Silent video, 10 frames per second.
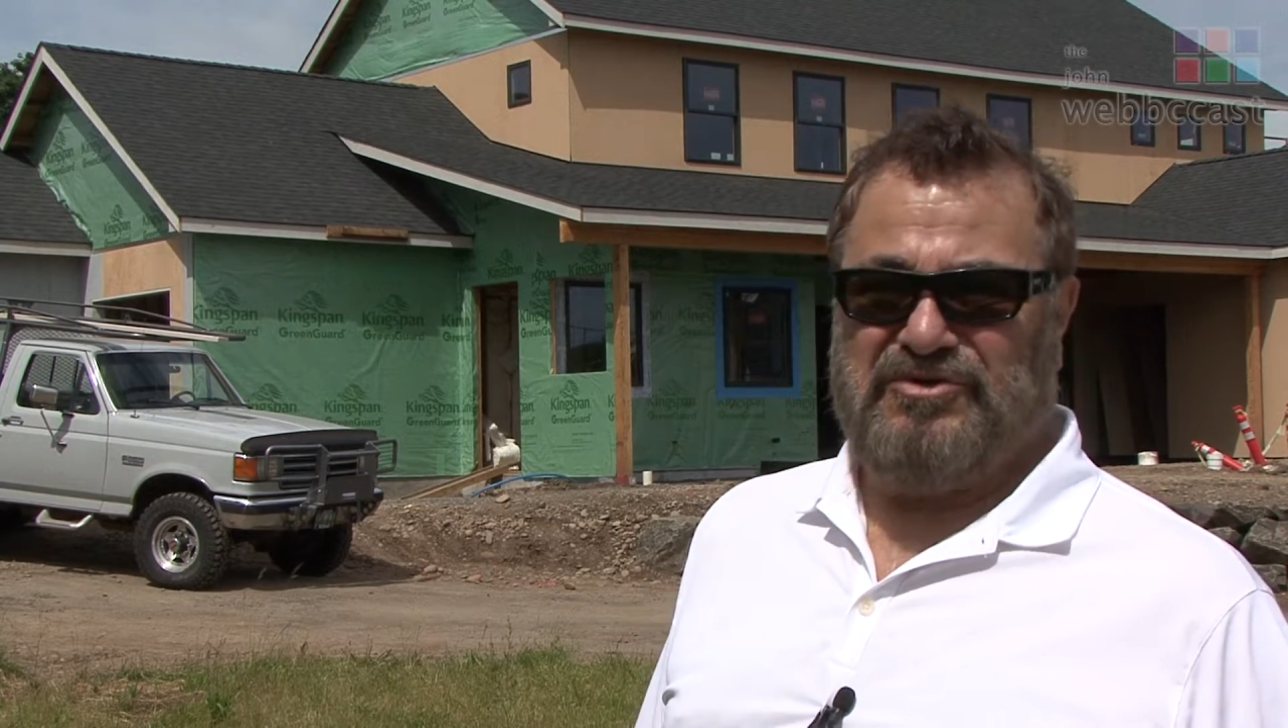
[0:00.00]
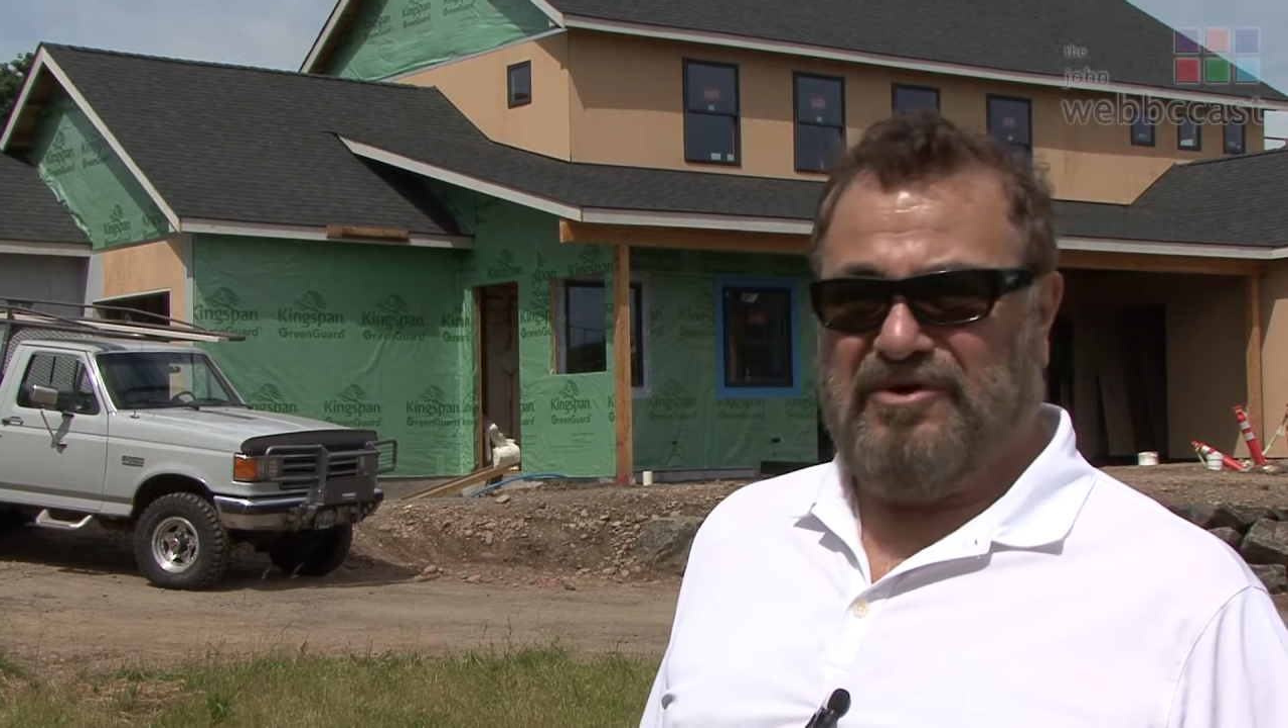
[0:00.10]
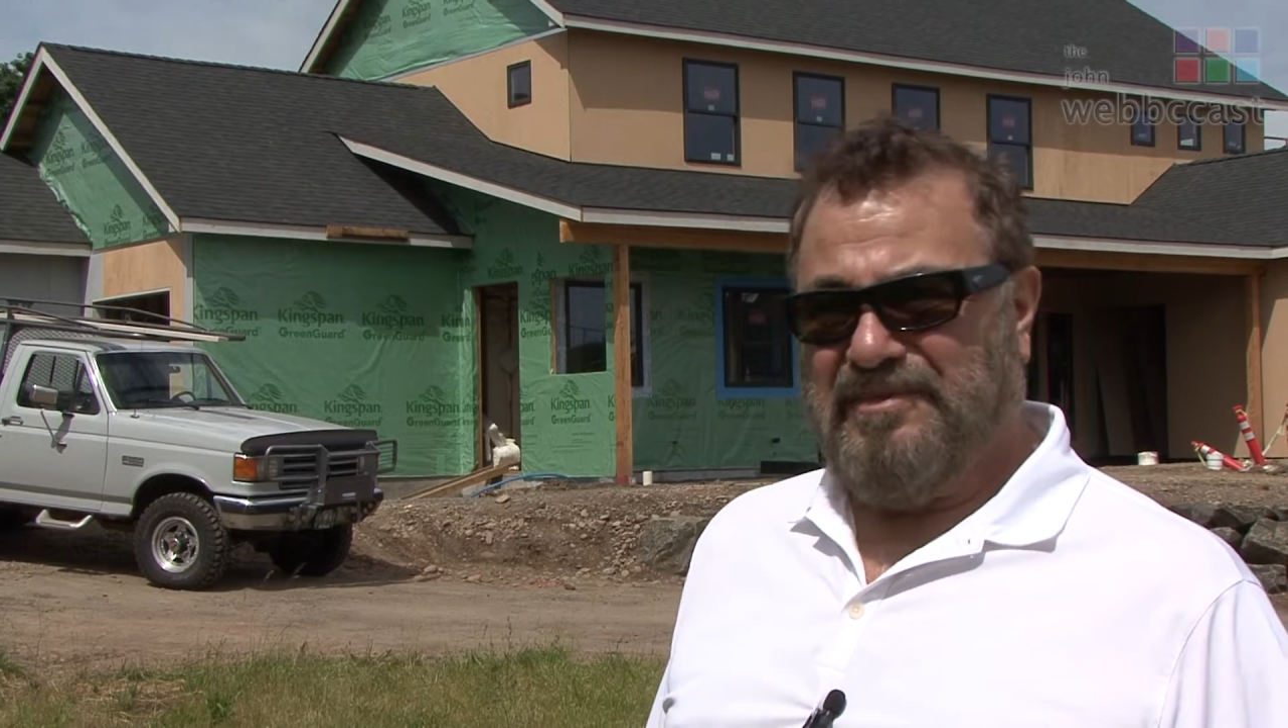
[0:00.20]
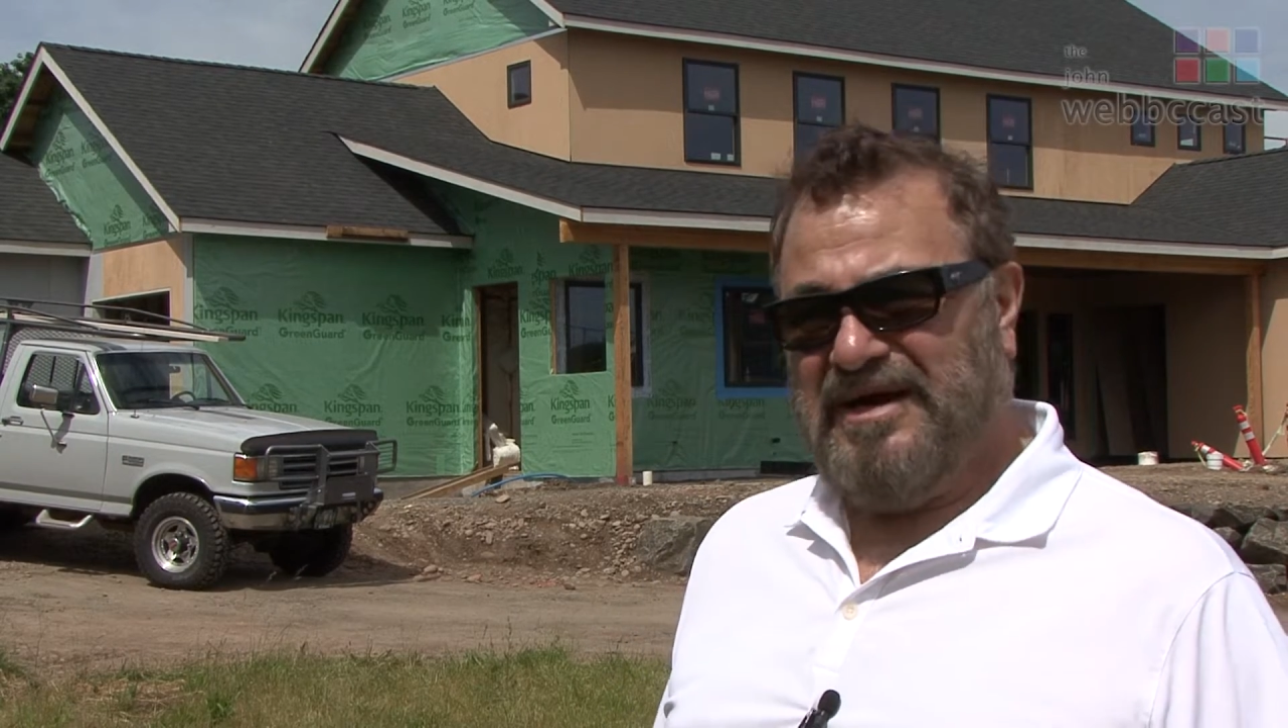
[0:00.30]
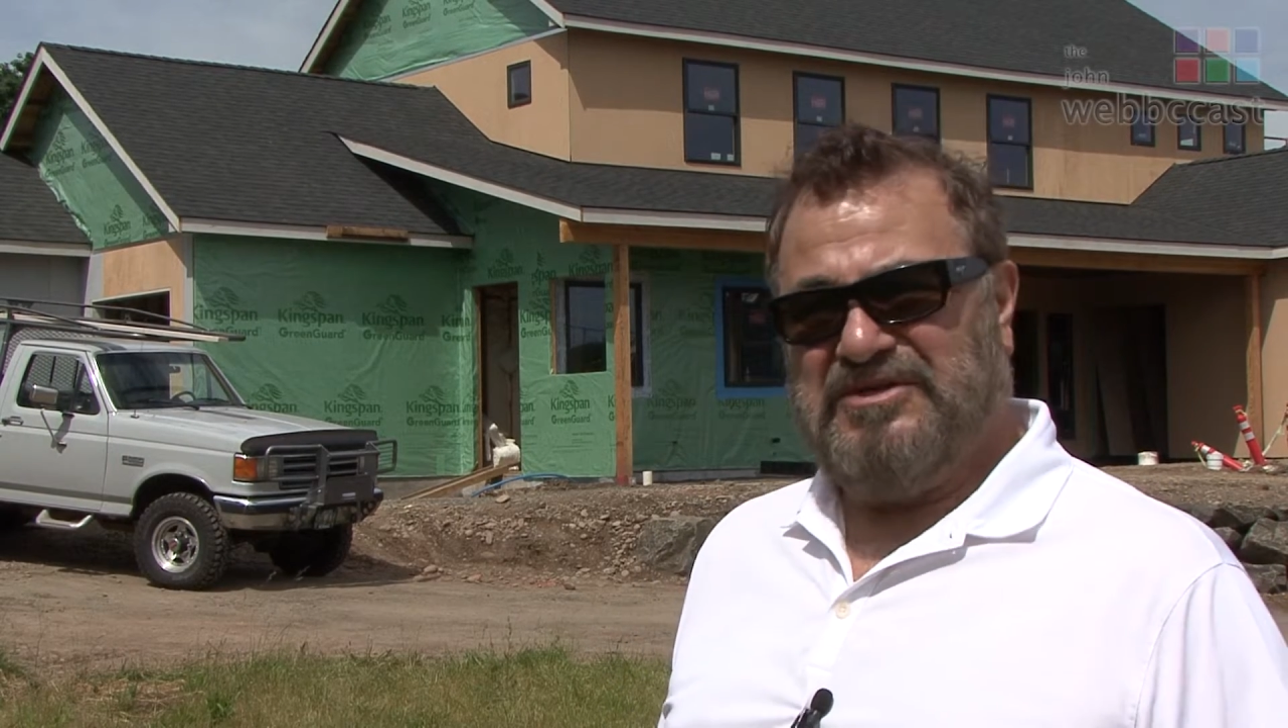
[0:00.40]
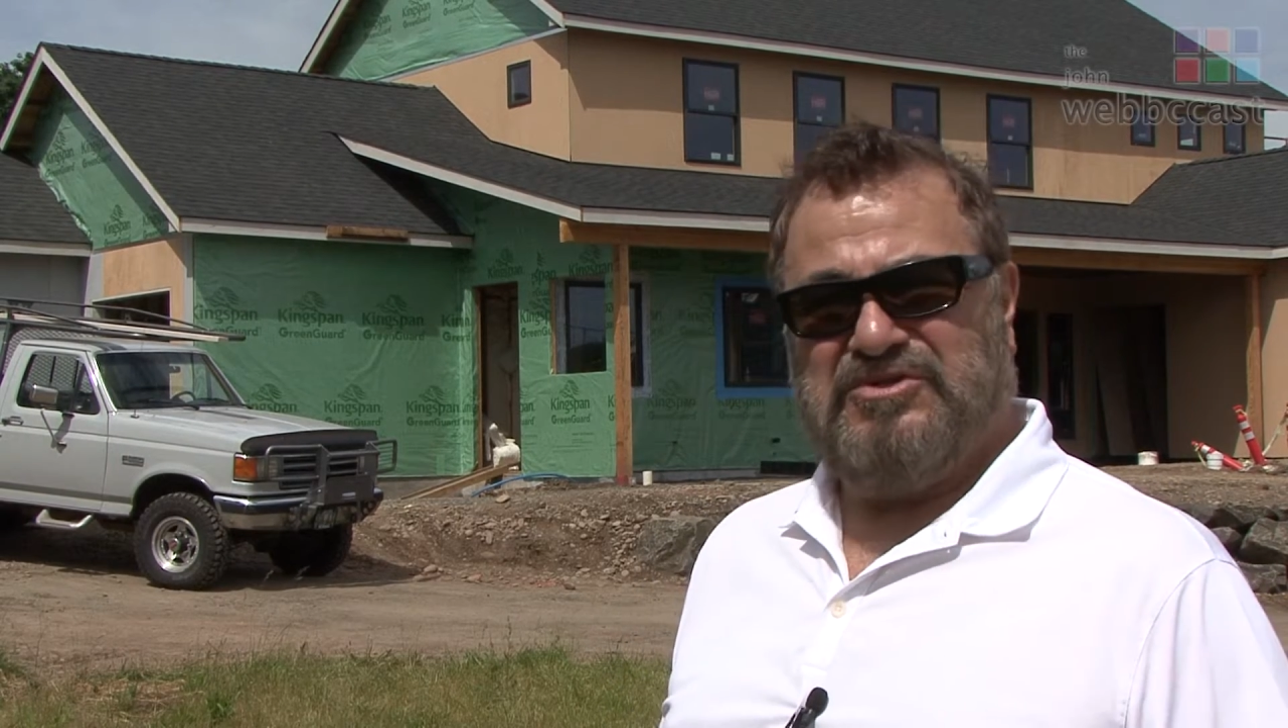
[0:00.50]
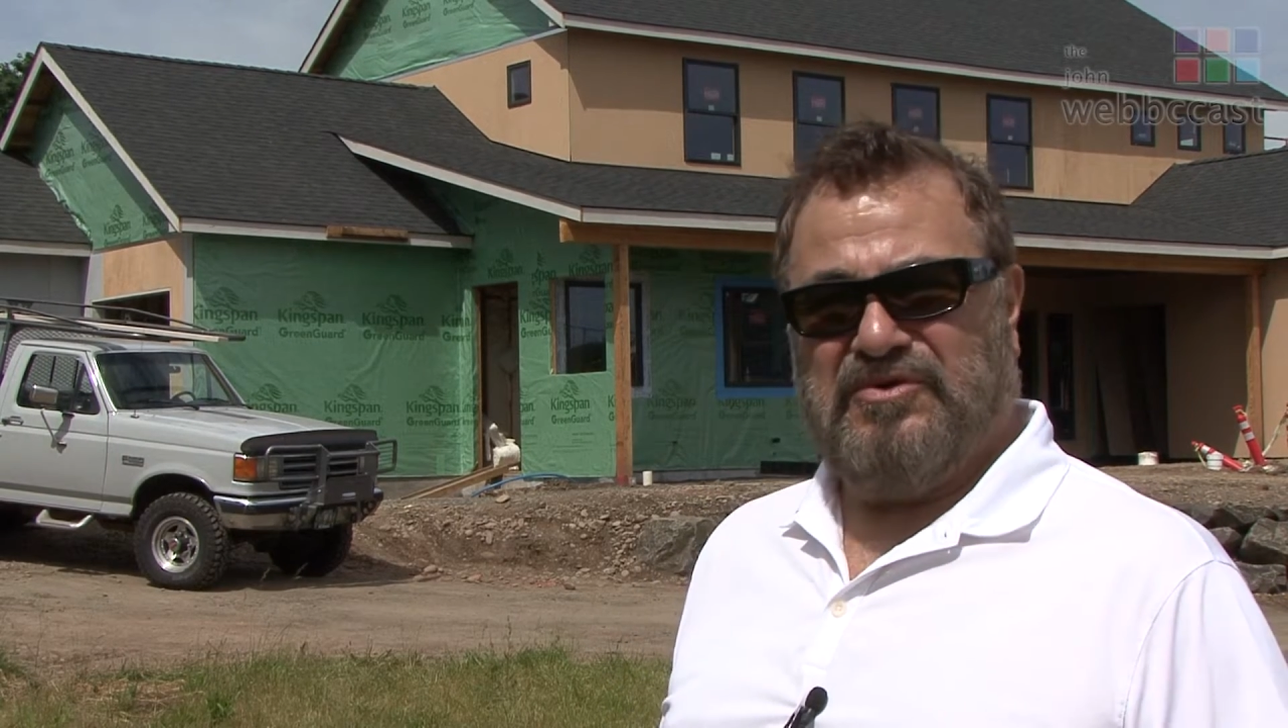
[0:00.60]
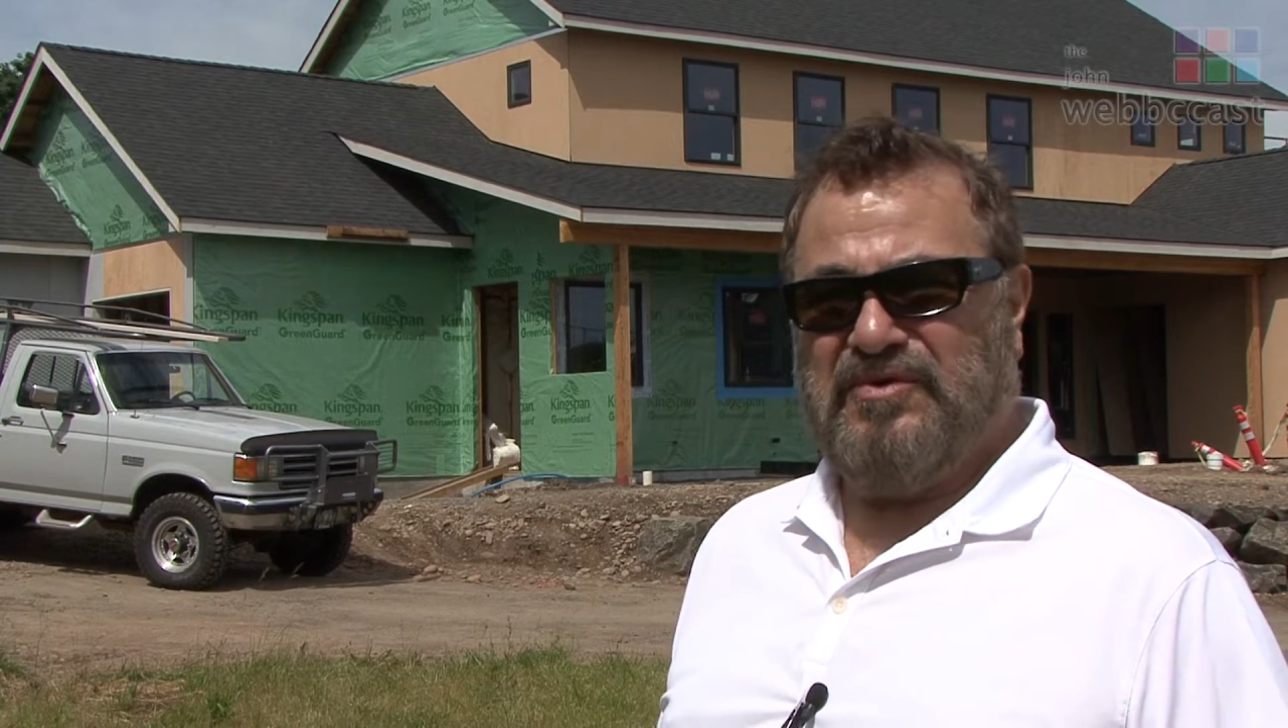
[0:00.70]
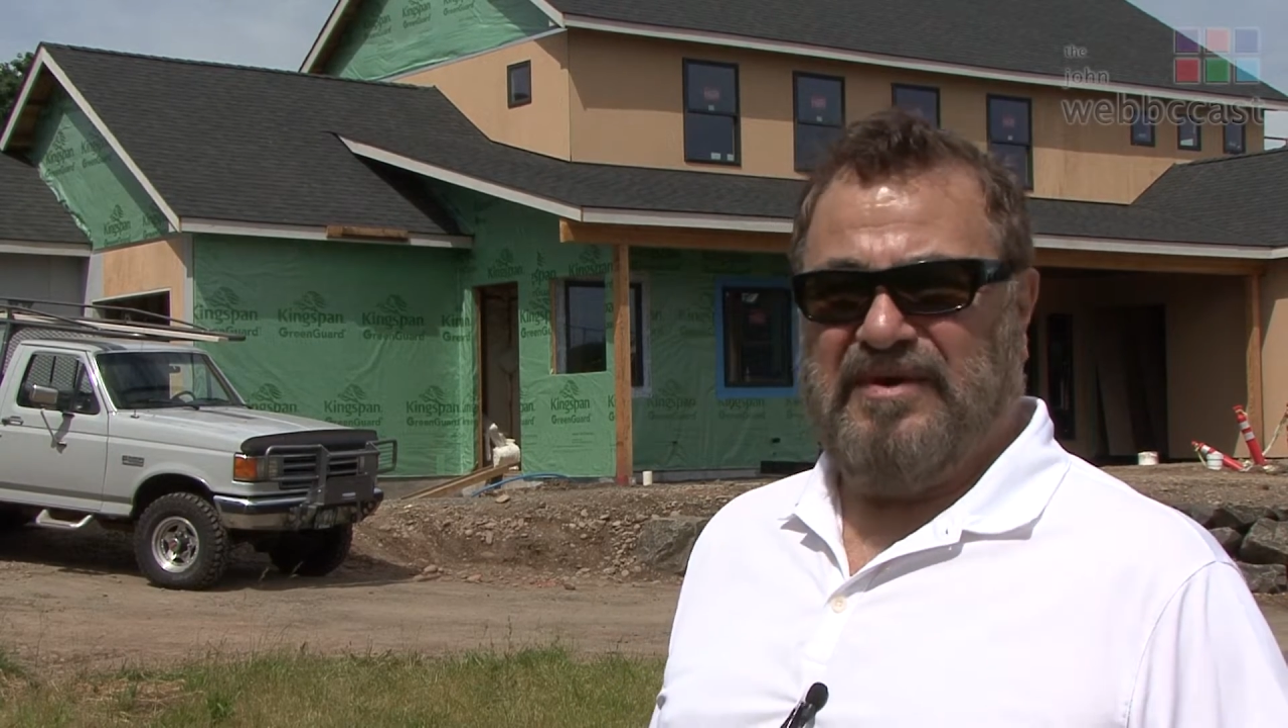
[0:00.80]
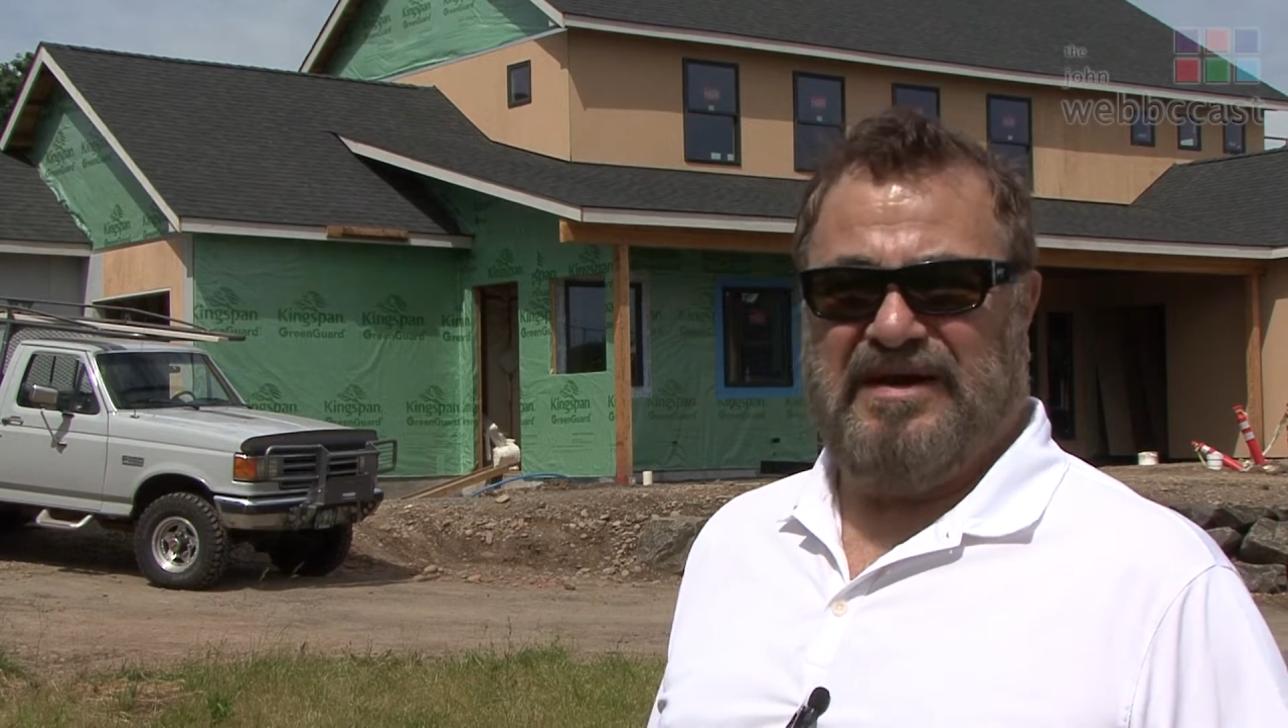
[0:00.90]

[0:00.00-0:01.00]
termites or